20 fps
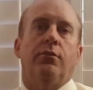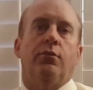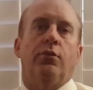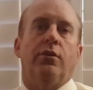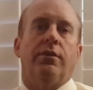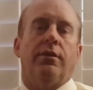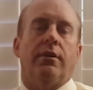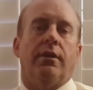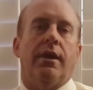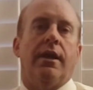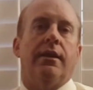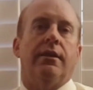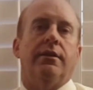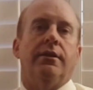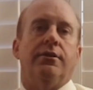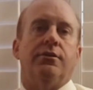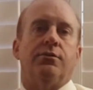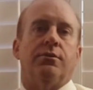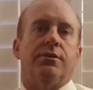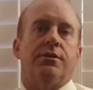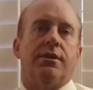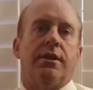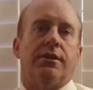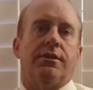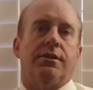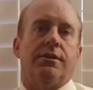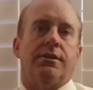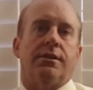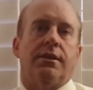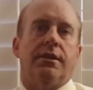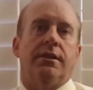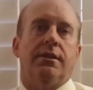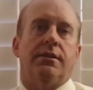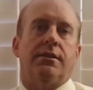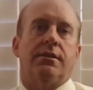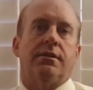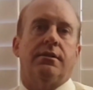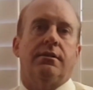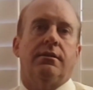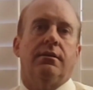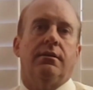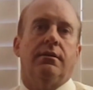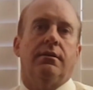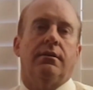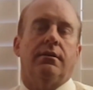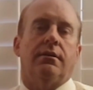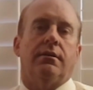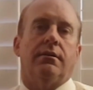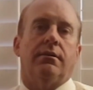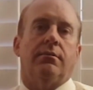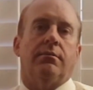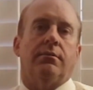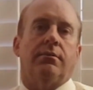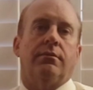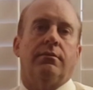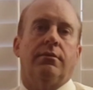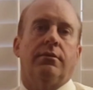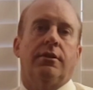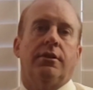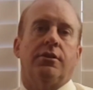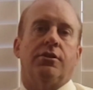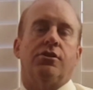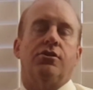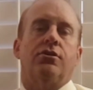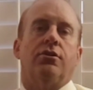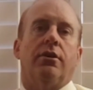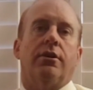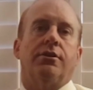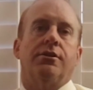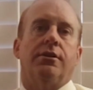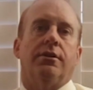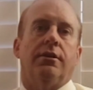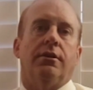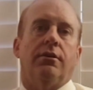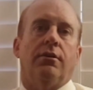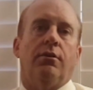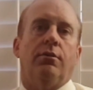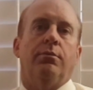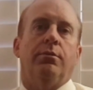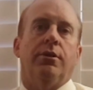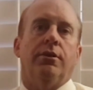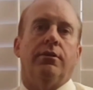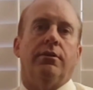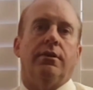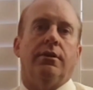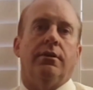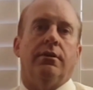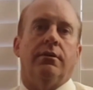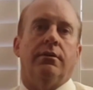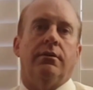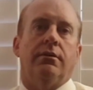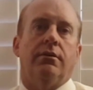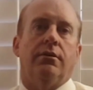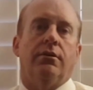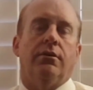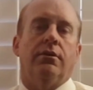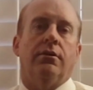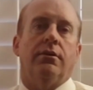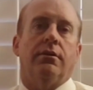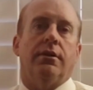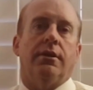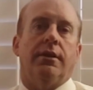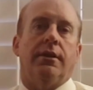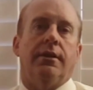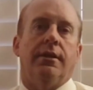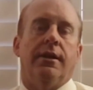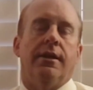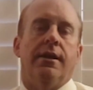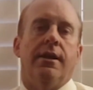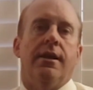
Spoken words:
with a lot of these recessions, it hits construction and home building early.